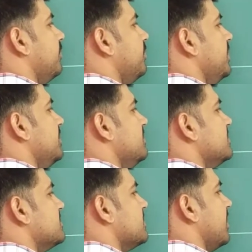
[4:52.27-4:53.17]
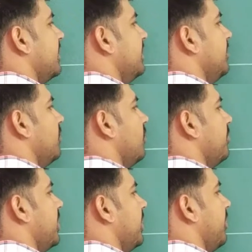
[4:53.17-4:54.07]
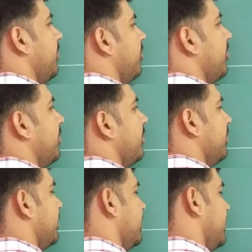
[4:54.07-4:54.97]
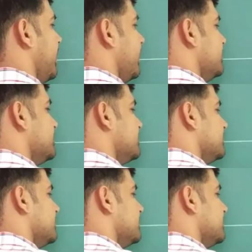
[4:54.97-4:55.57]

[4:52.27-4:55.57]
P sin omega, as